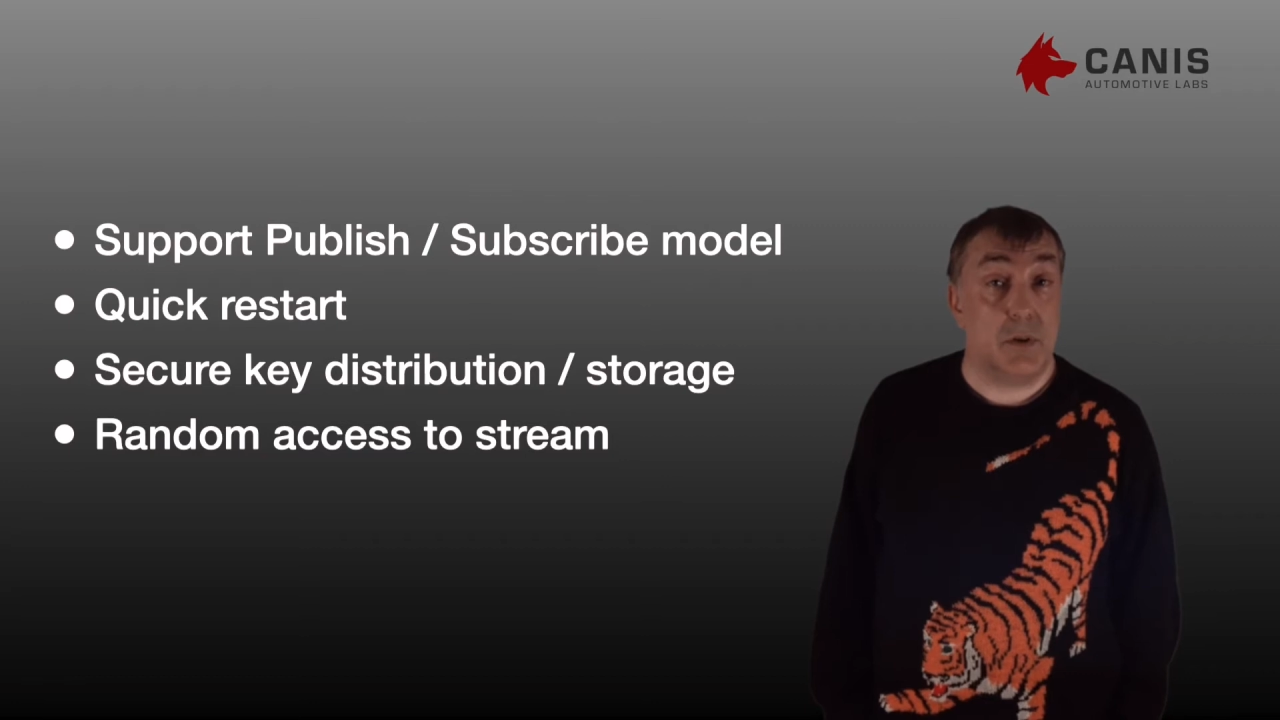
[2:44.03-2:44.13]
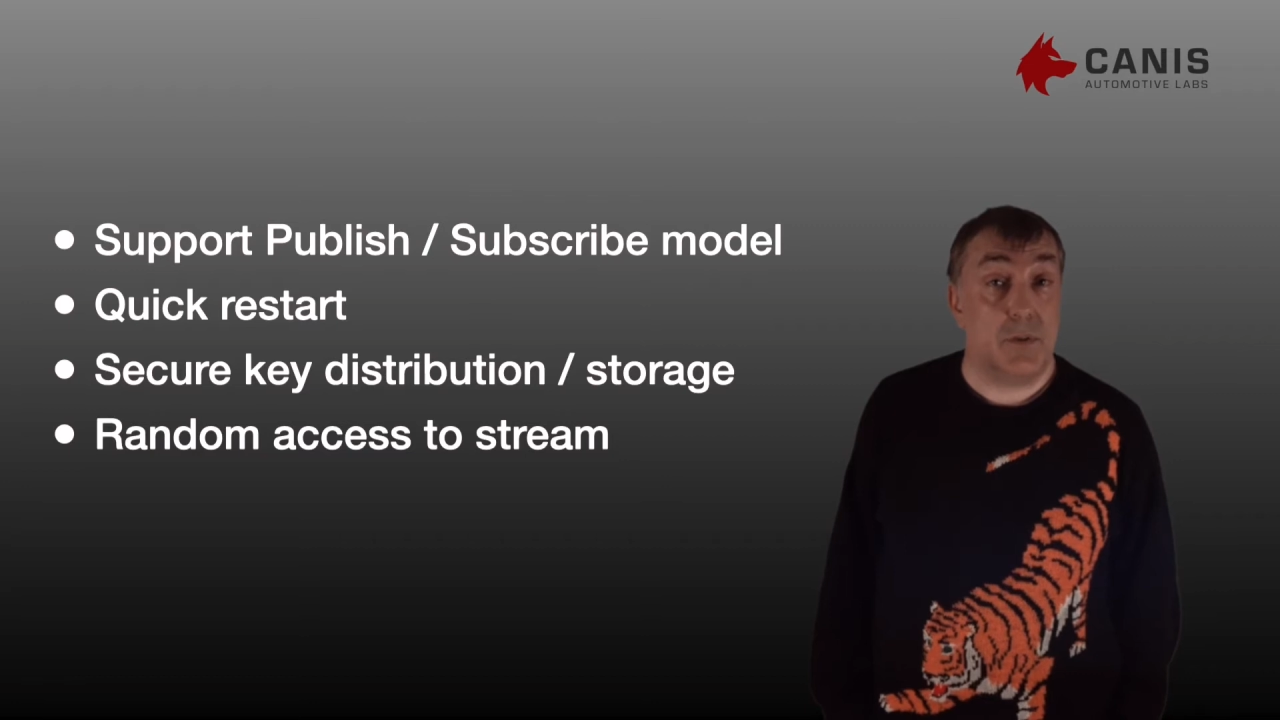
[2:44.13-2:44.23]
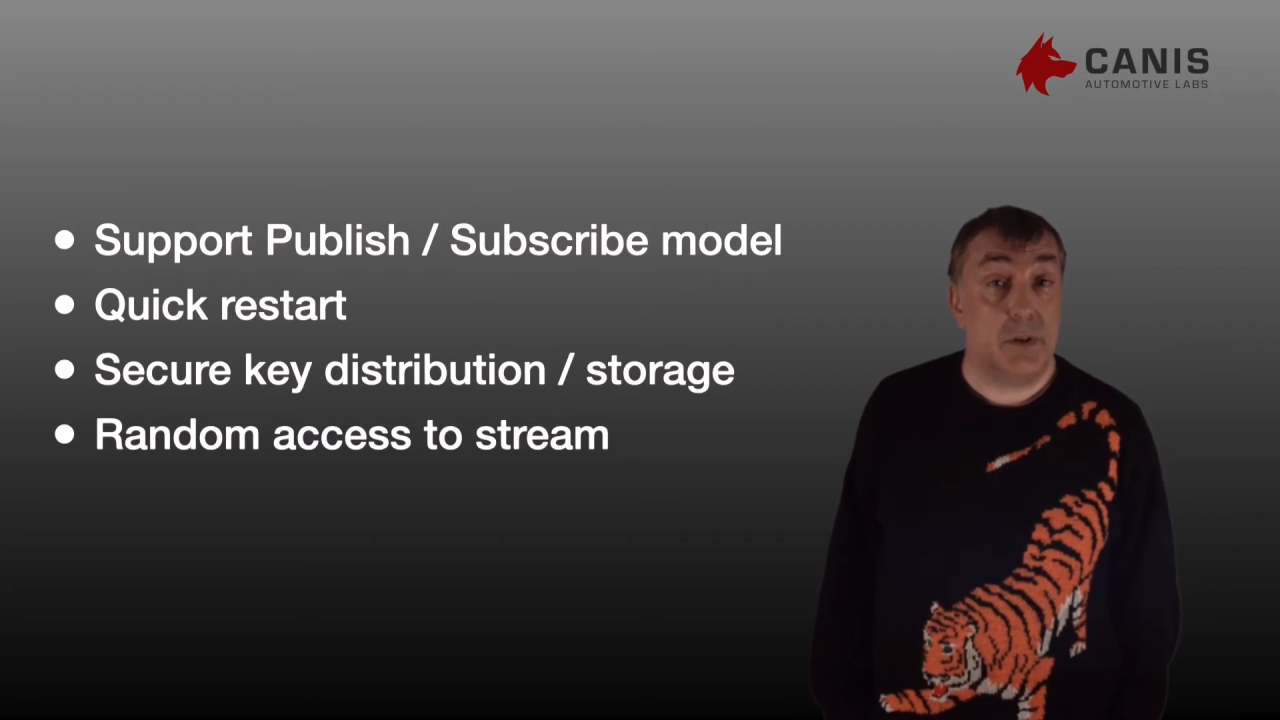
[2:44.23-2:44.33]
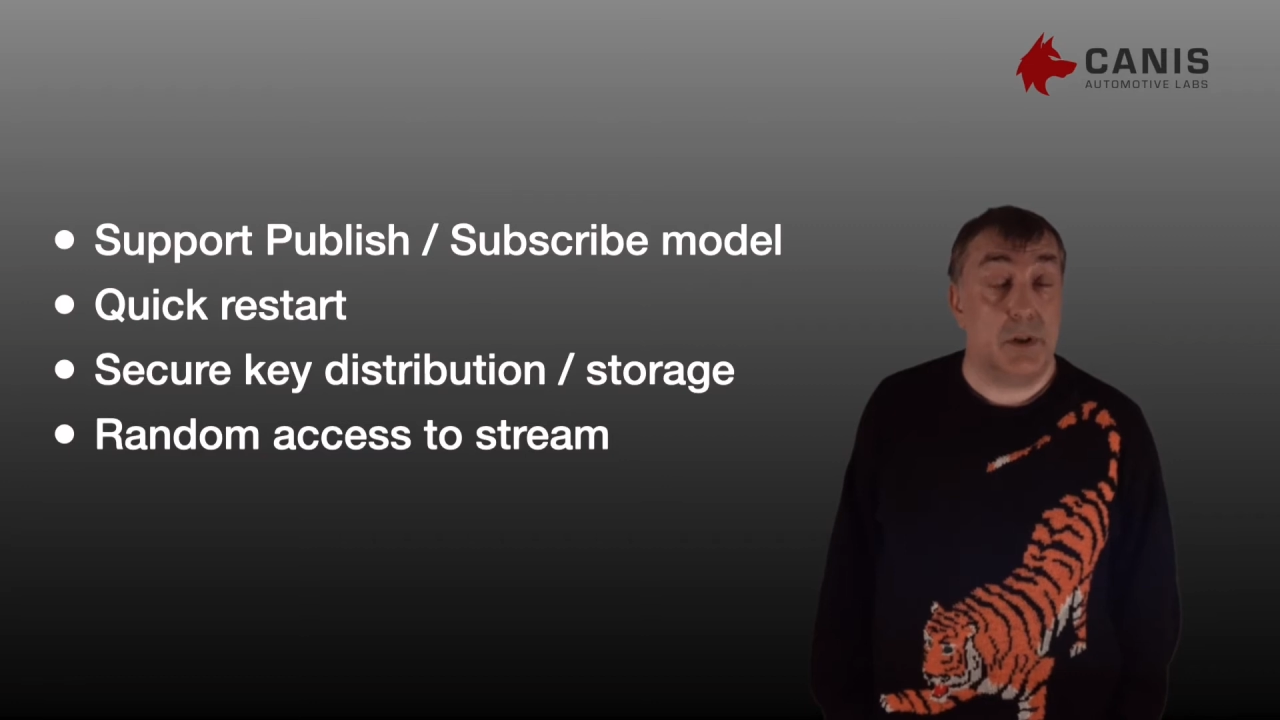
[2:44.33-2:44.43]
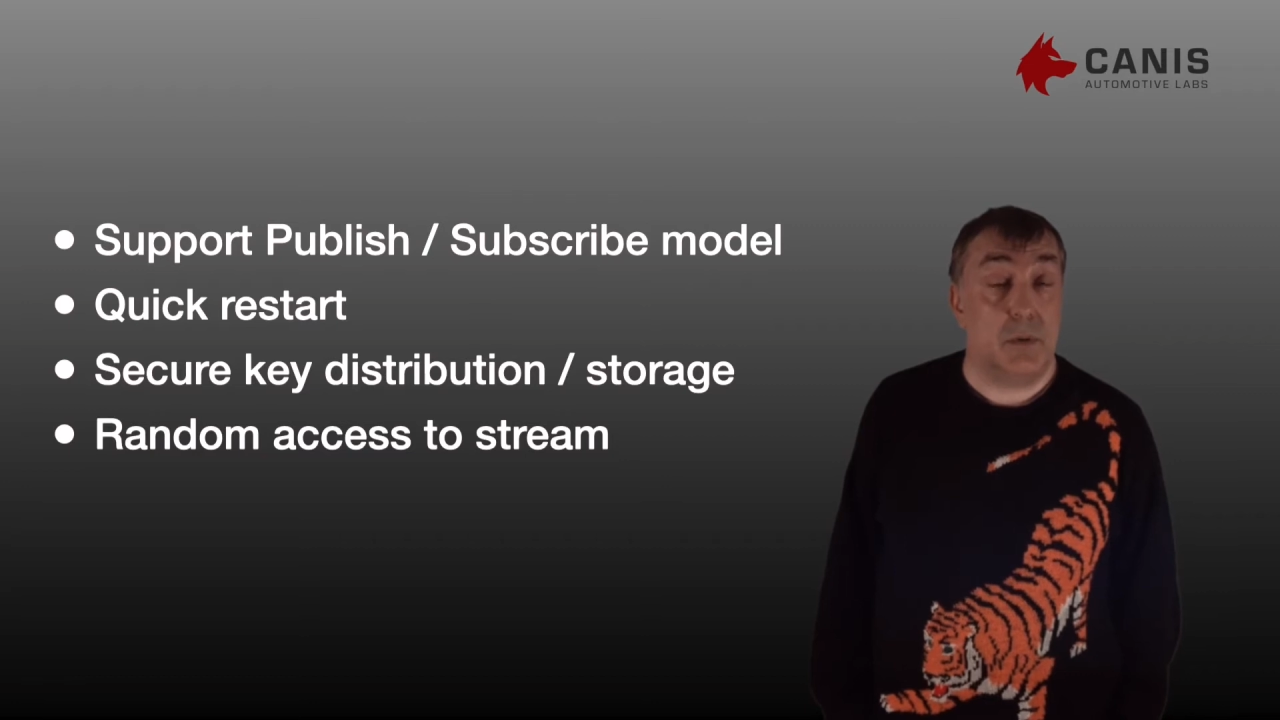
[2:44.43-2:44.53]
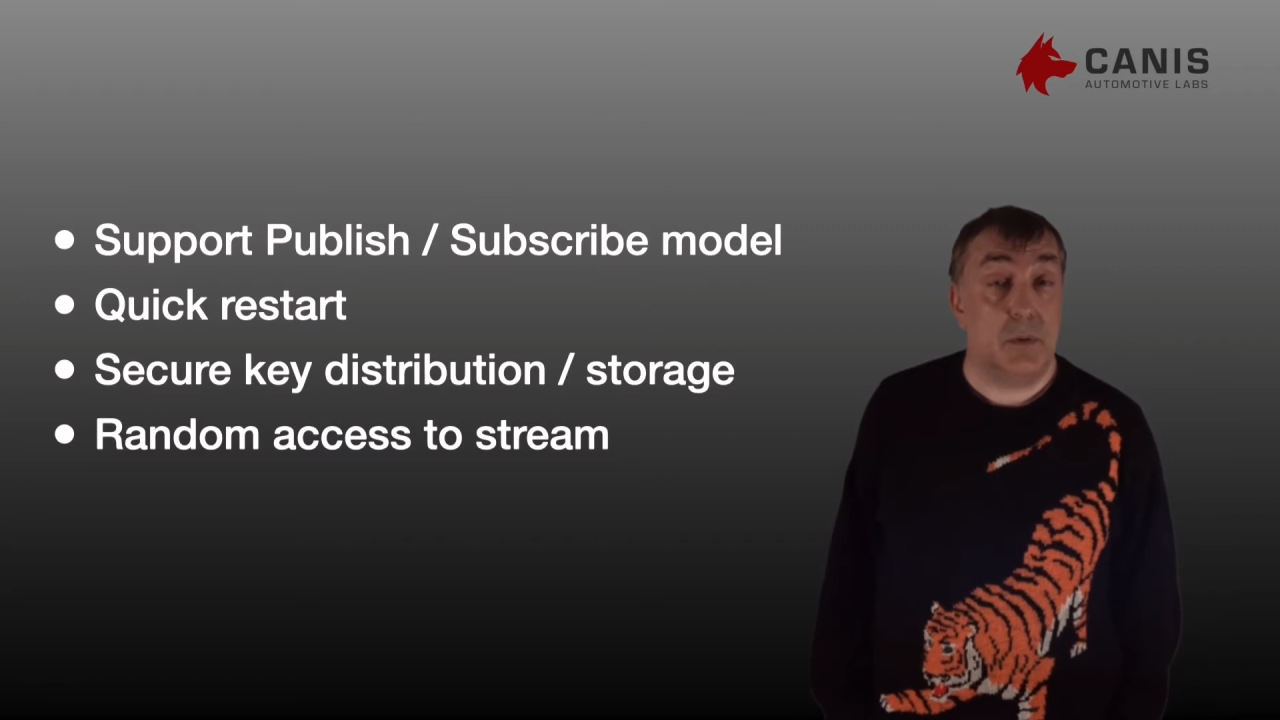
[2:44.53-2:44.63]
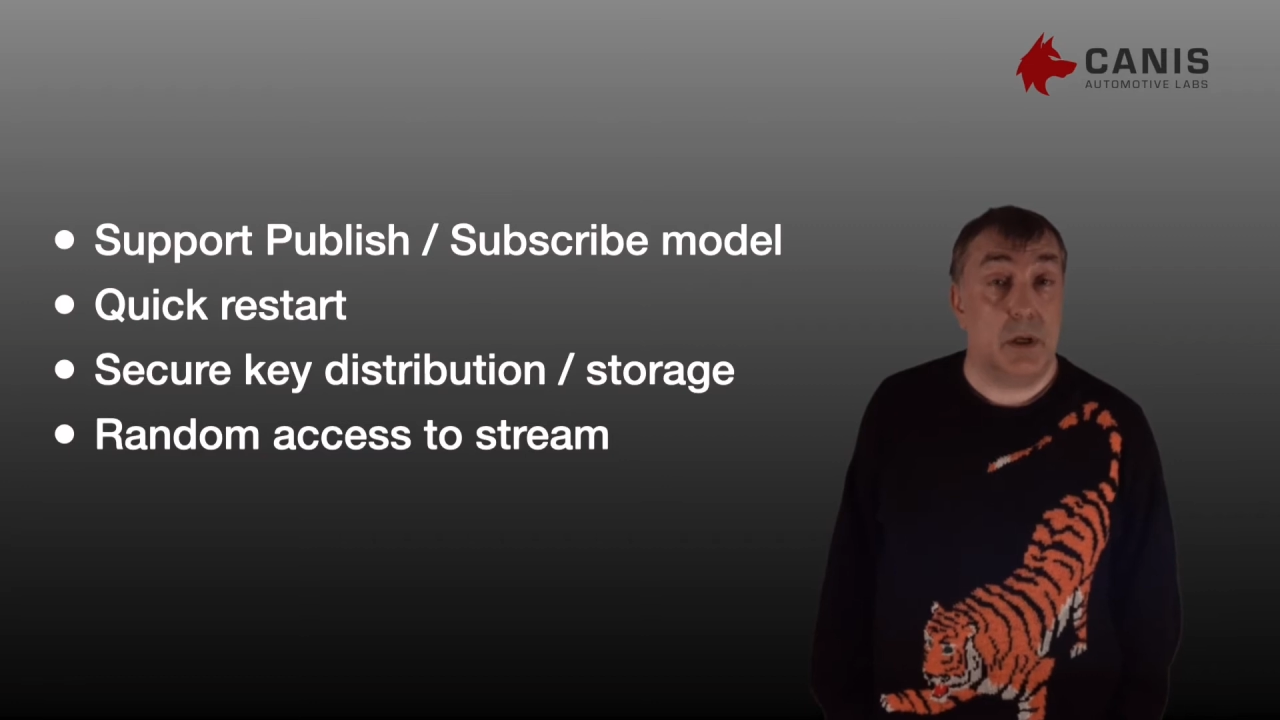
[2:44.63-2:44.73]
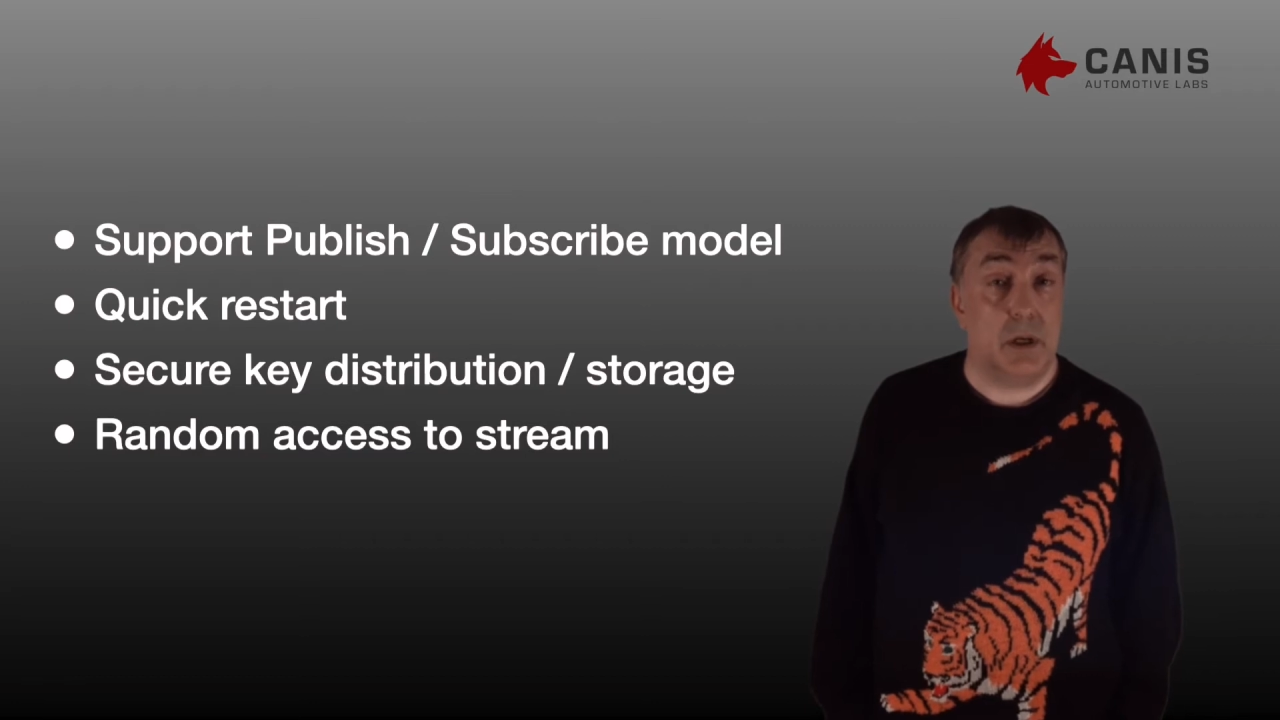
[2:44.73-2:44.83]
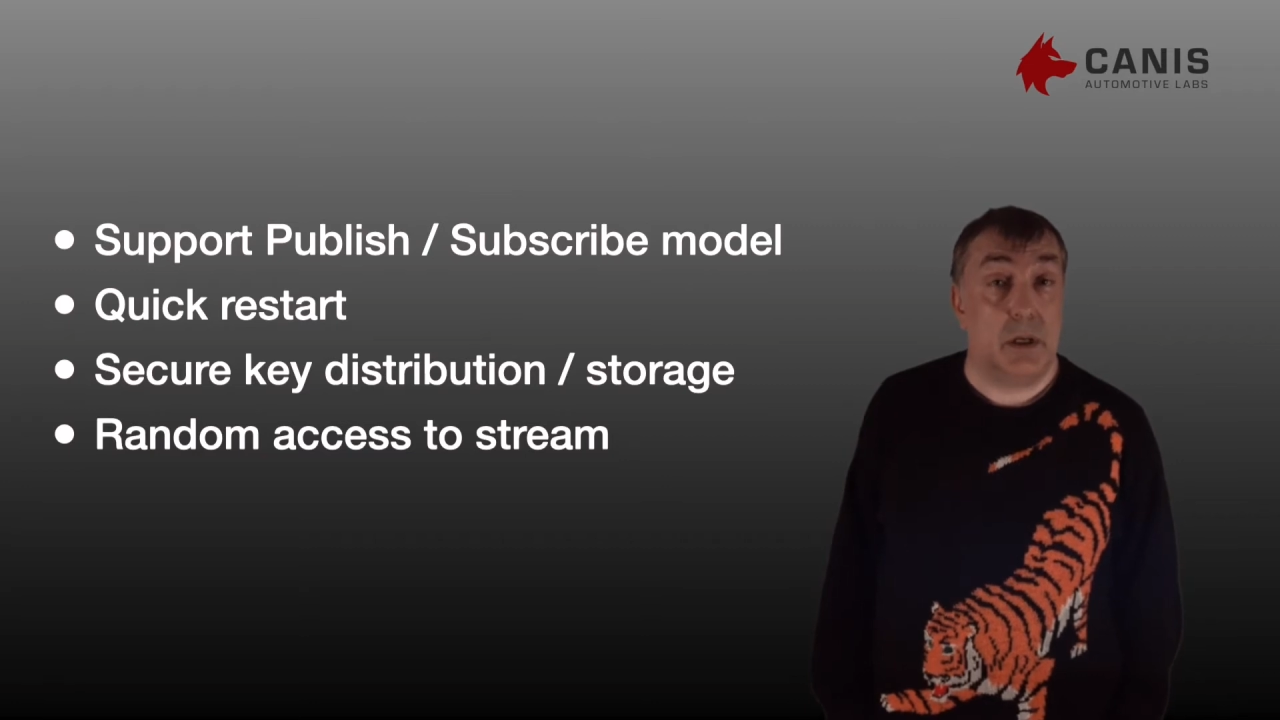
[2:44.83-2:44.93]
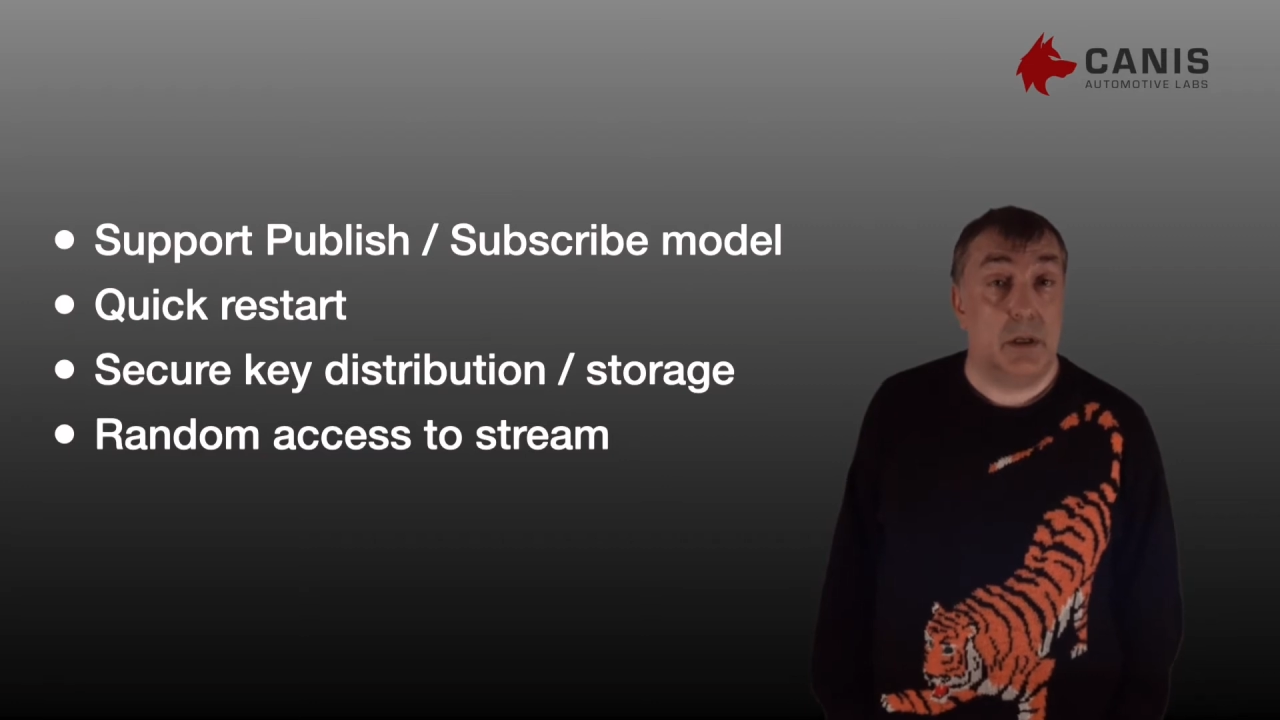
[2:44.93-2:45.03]
often don't
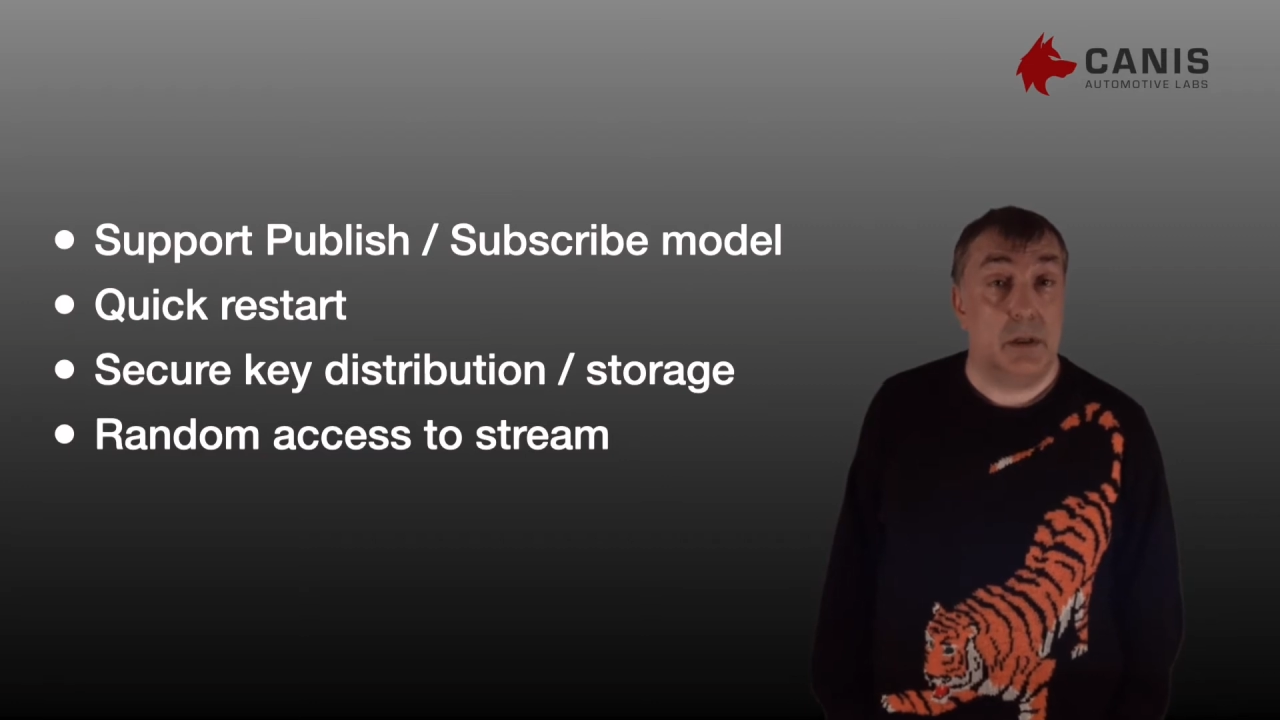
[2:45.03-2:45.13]
work.